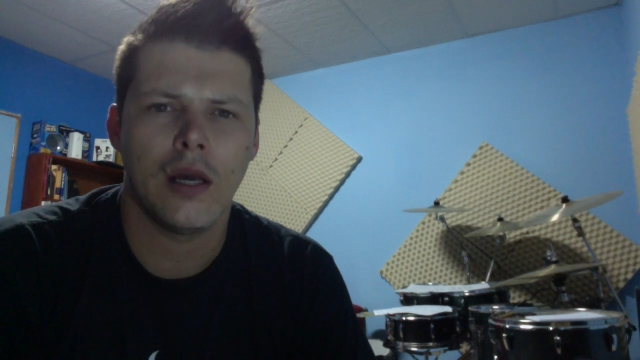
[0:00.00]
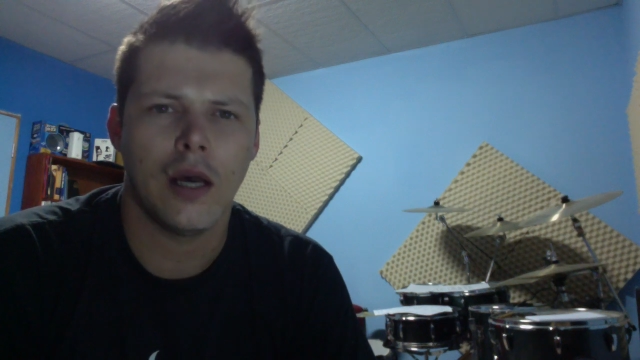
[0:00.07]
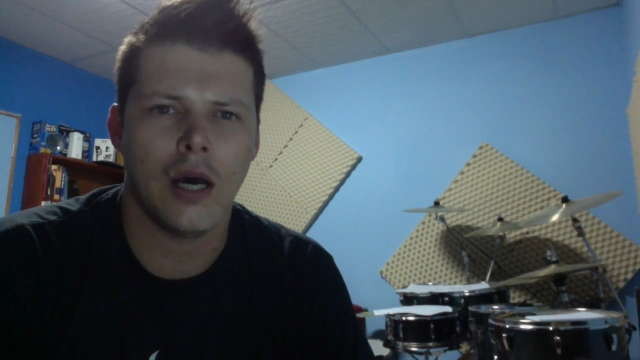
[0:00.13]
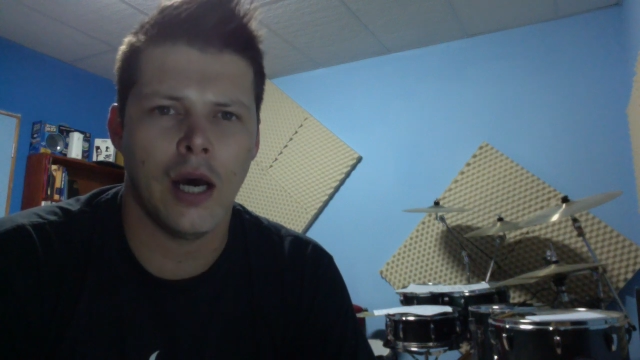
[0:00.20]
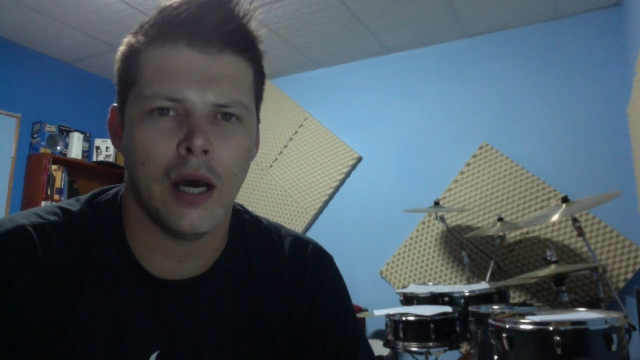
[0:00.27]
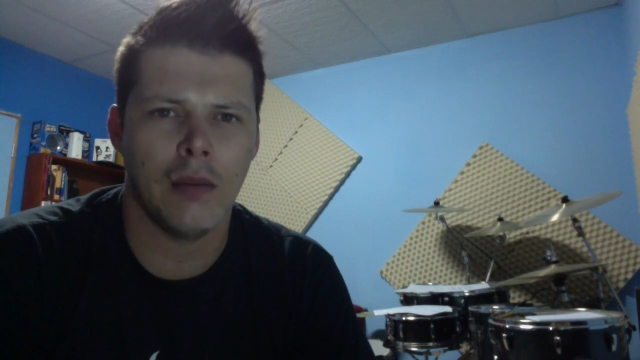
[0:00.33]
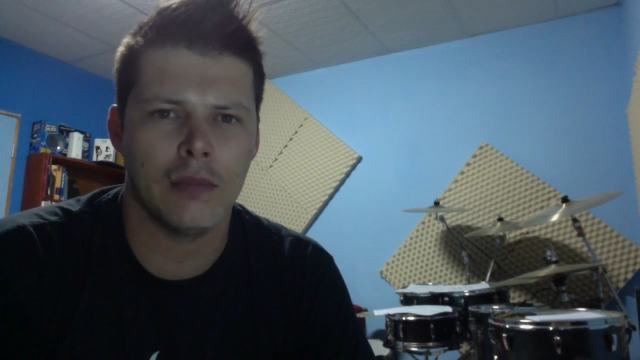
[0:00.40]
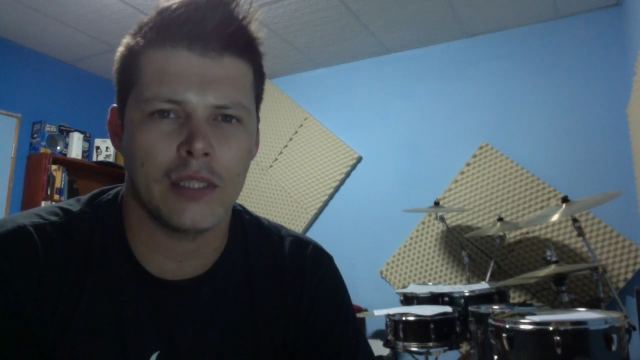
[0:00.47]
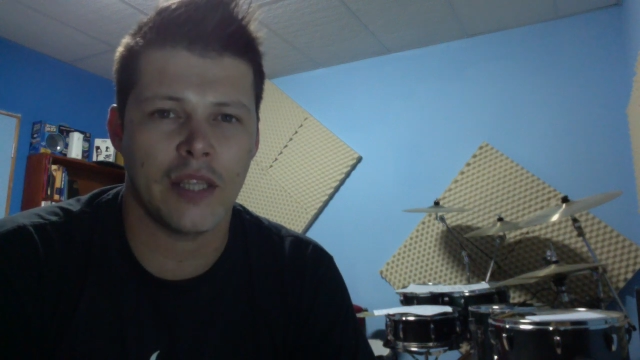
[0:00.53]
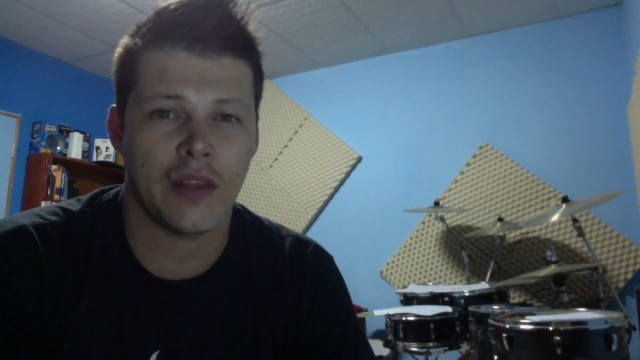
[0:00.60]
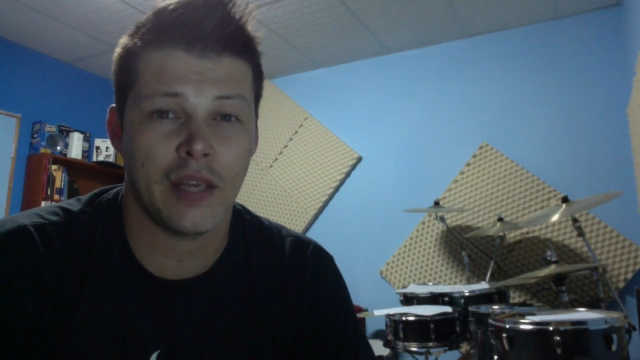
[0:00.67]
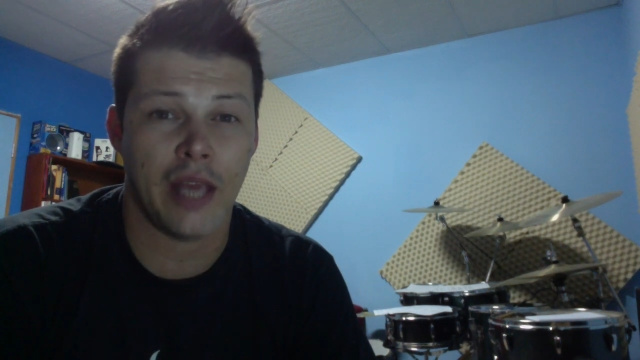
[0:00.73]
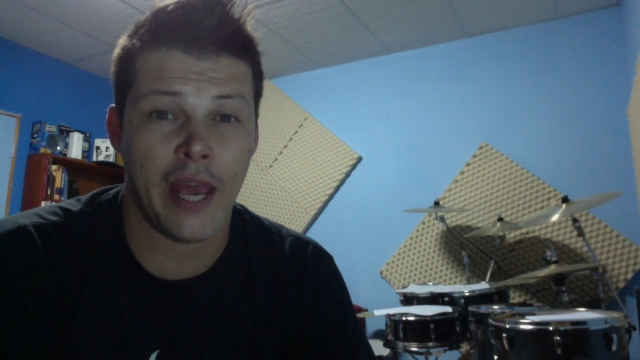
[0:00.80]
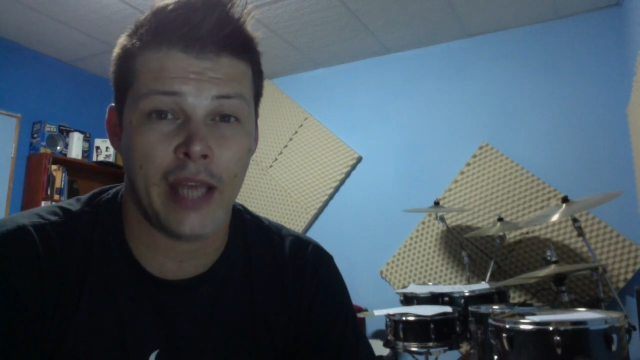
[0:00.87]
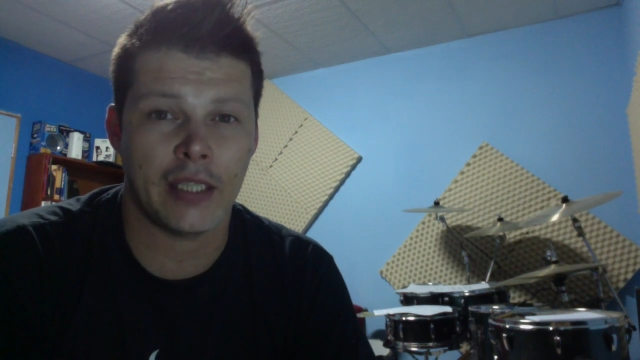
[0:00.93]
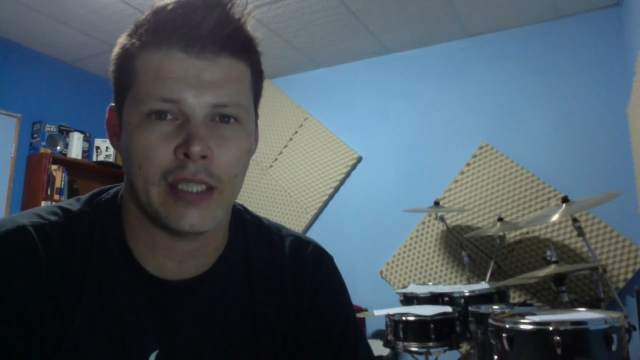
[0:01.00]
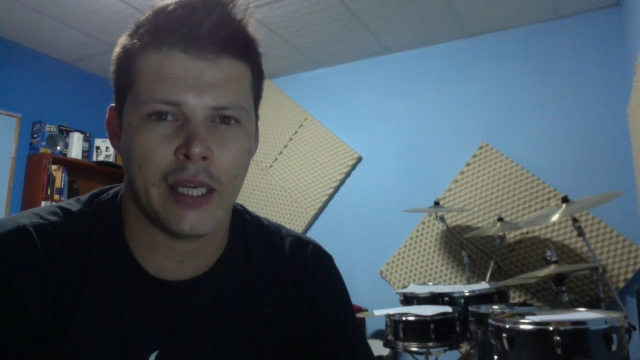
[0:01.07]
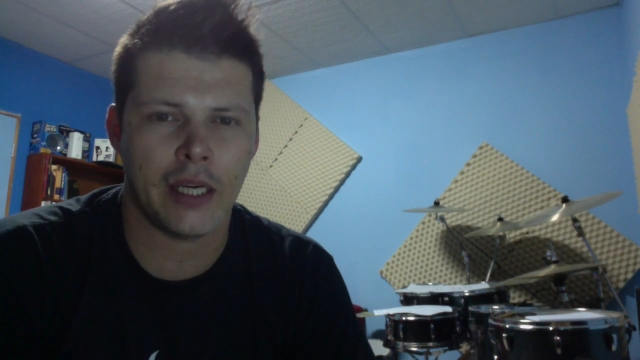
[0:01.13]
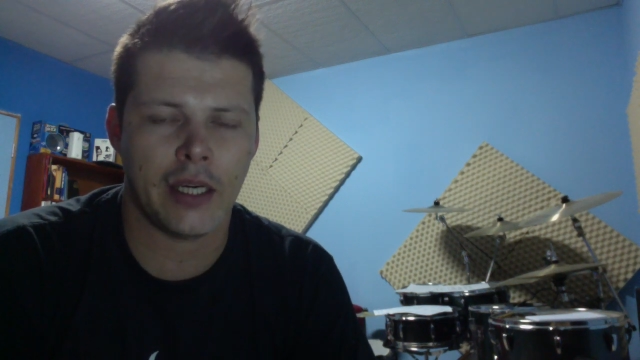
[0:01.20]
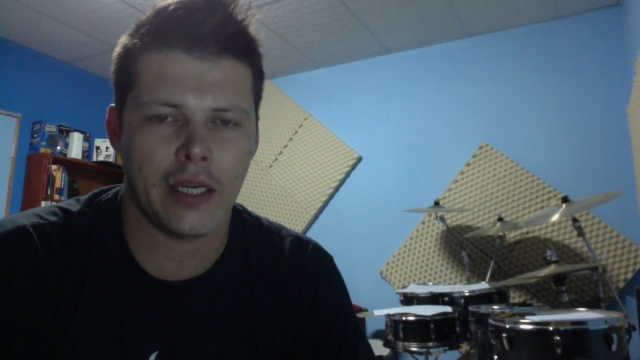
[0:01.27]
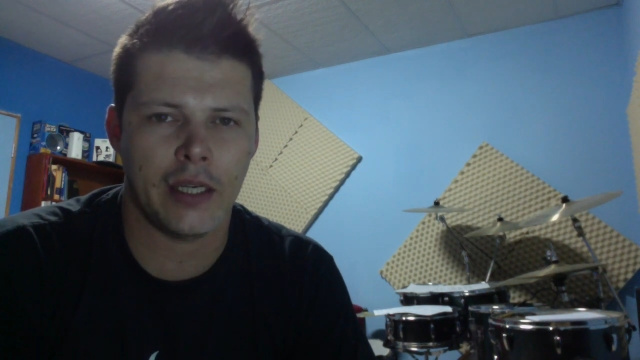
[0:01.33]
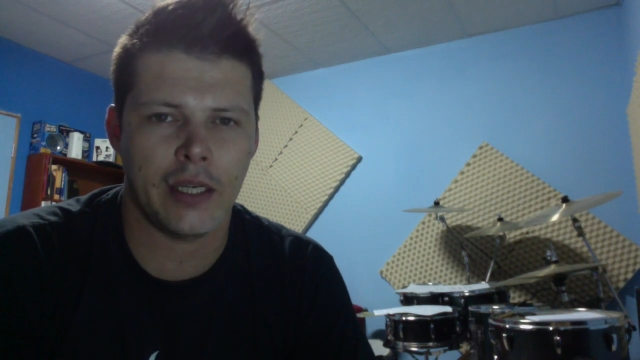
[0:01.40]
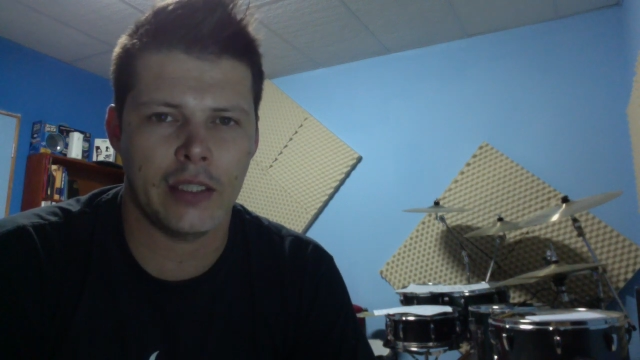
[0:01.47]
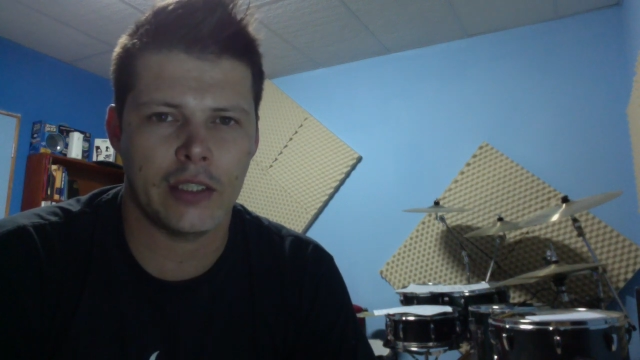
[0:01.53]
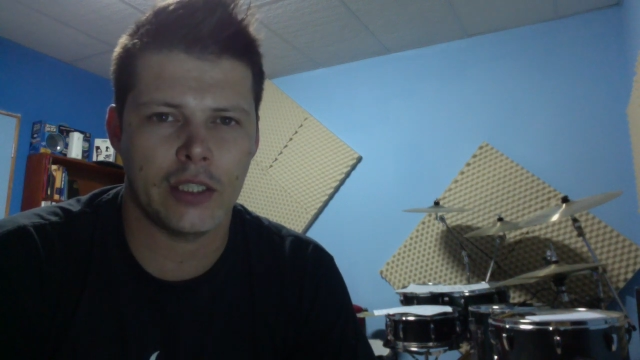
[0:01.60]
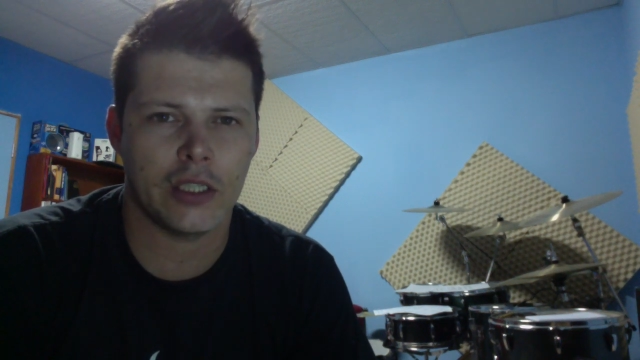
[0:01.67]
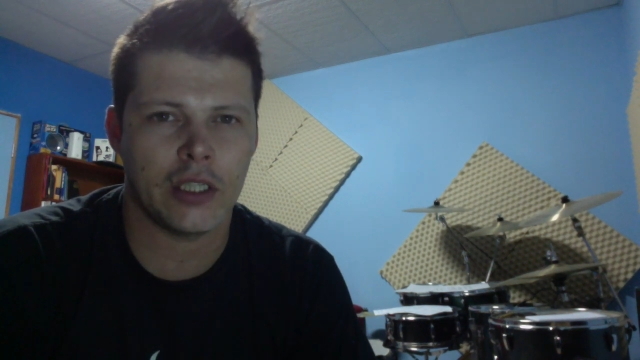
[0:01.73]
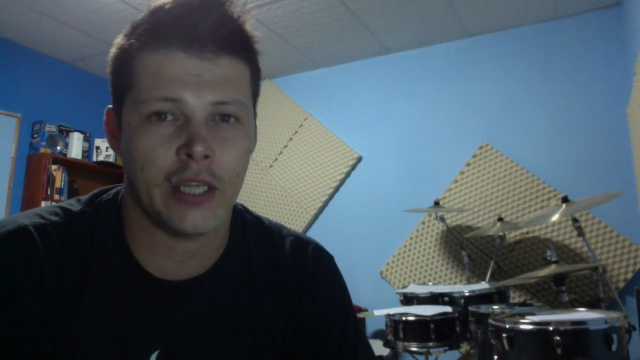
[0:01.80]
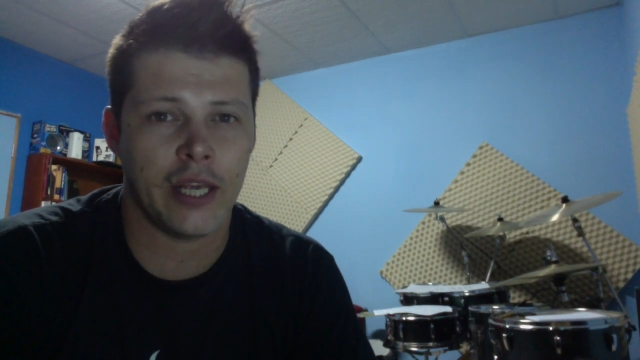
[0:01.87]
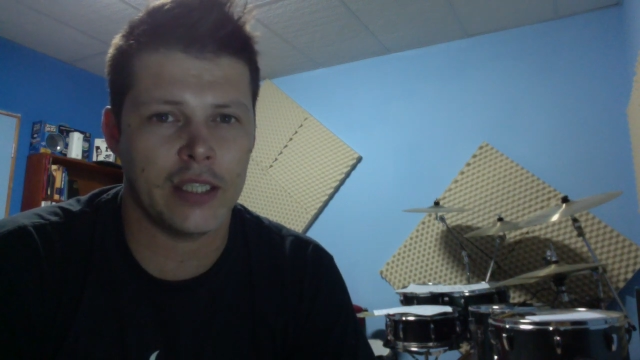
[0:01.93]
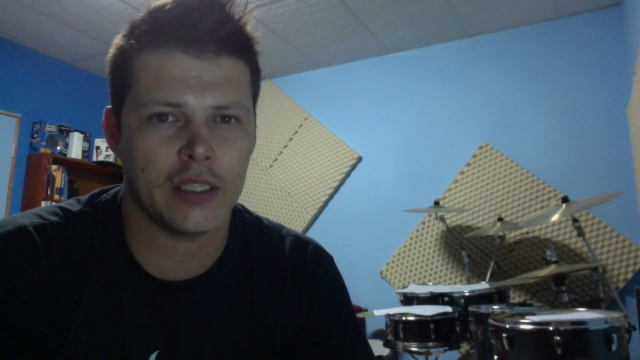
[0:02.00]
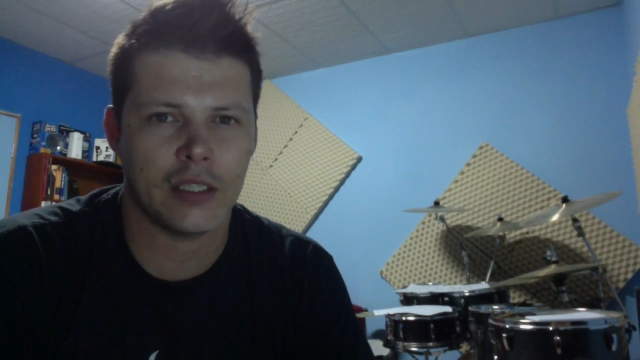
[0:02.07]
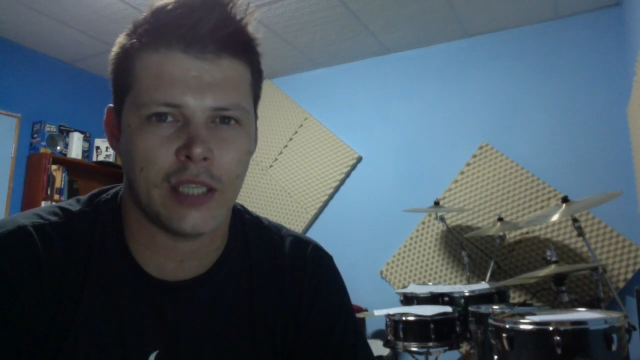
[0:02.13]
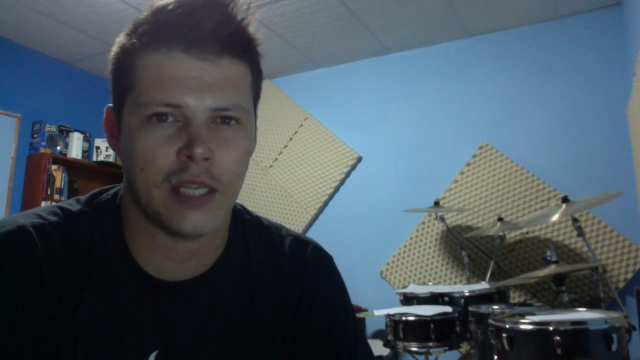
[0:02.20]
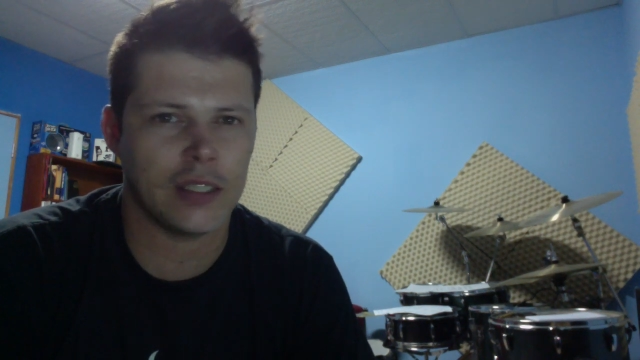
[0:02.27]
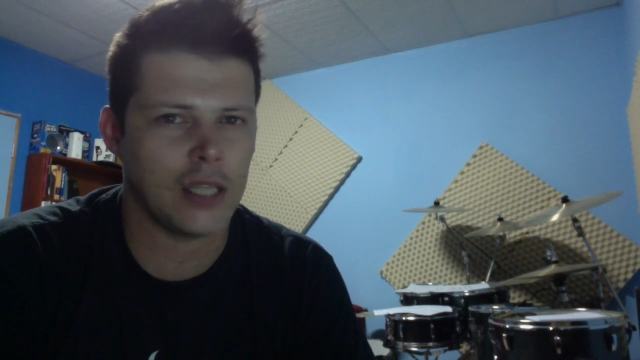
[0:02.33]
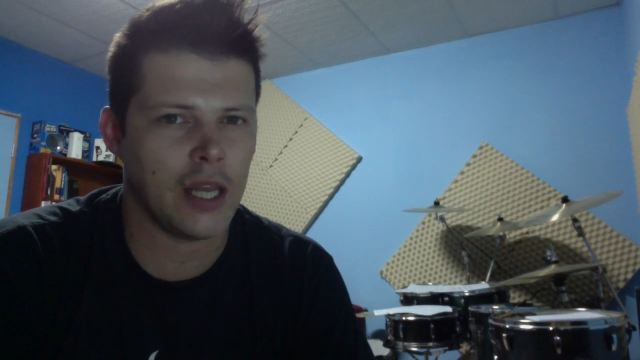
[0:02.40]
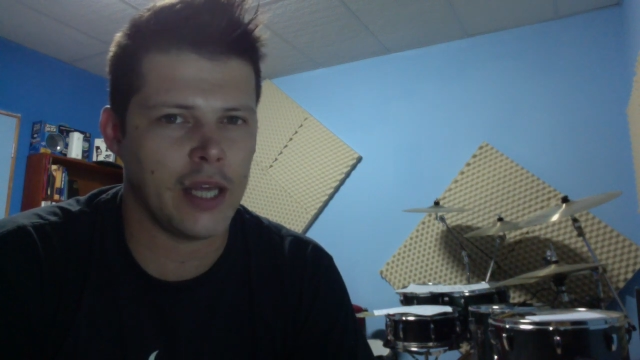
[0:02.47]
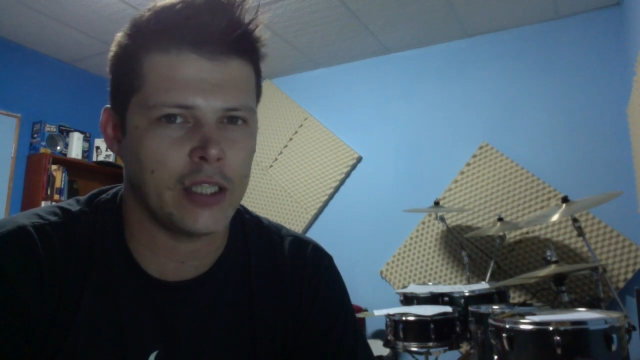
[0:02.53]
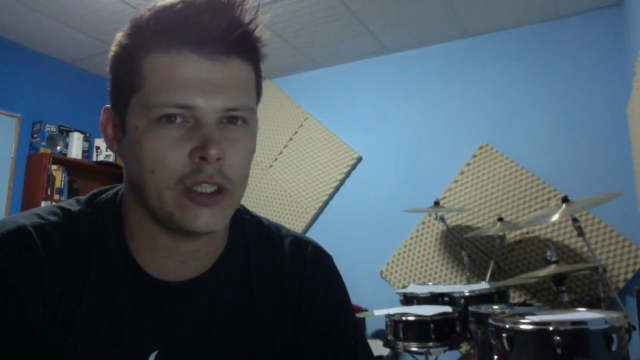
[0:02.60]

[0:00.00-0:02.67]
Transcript: Something hectic. It's just an exercise I like